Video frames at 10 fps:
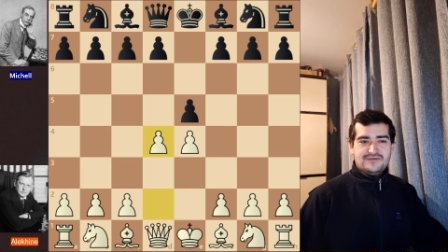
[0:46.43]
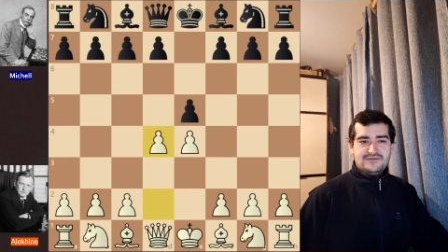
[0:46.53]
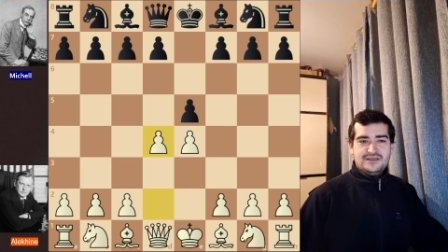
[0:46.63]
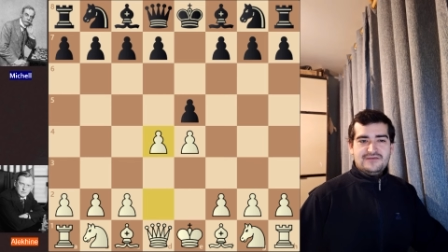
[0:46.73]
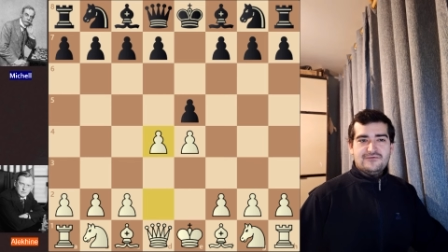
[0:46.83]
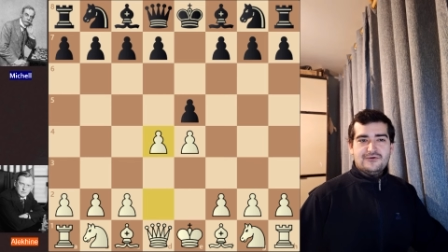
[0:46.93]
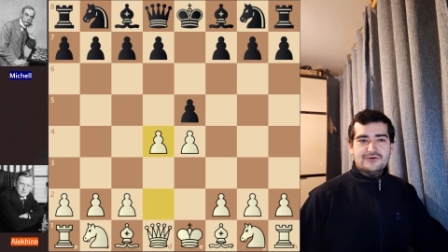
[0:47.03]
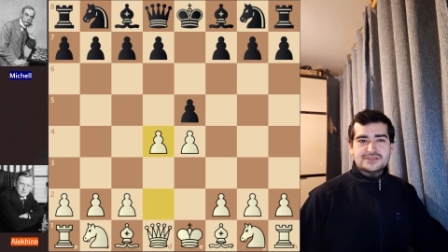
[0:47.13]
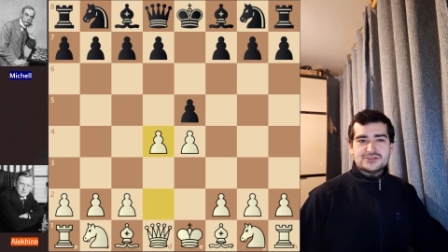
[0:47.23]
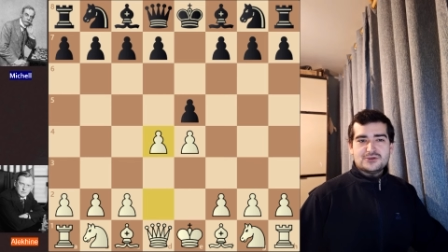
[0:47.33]
have
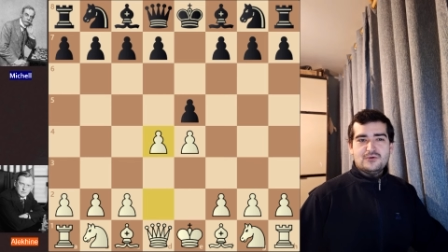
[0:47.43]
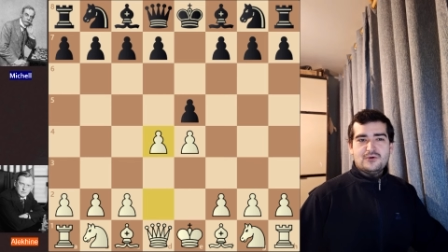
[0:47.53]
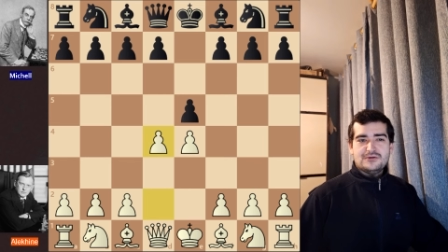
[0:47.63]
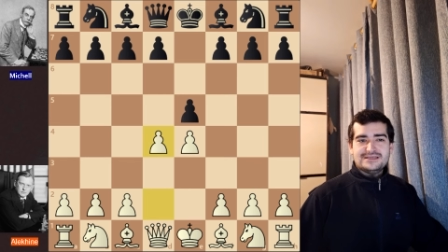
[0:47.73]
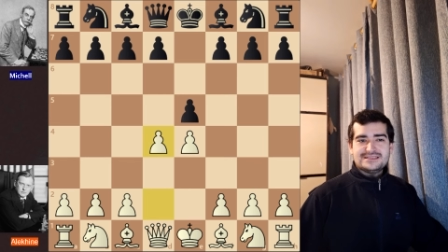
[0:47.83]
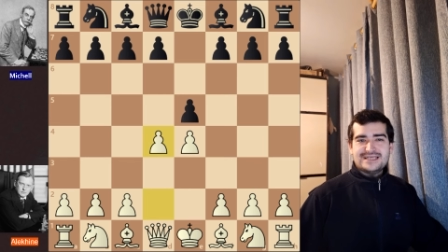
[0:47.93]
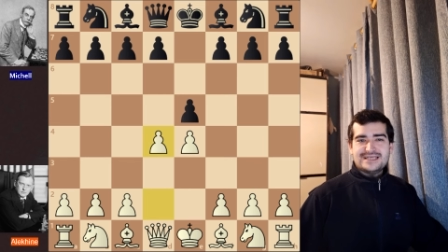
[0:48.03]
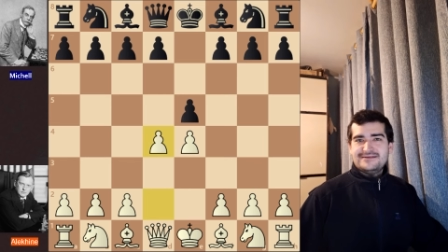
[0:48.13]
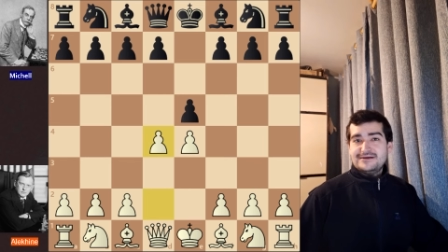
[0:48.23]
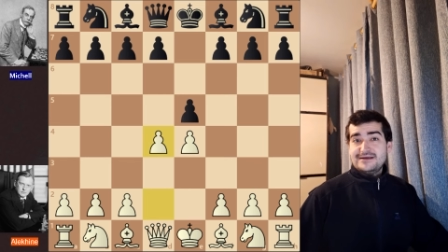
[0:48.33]
d4, so-called
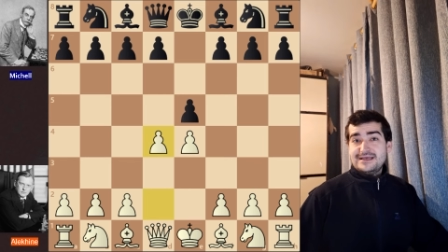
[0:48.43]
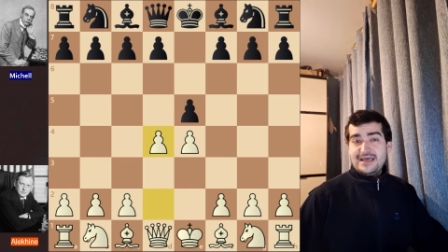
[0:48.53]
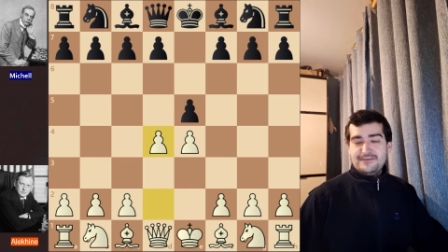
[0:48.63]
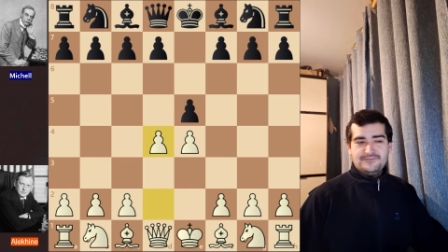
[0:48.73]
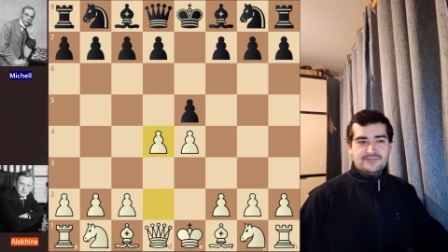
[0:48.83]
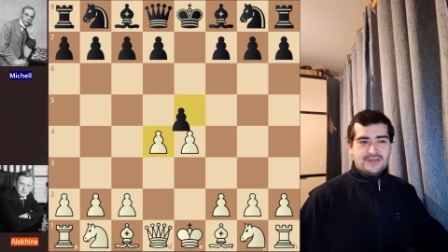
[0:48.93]
center game.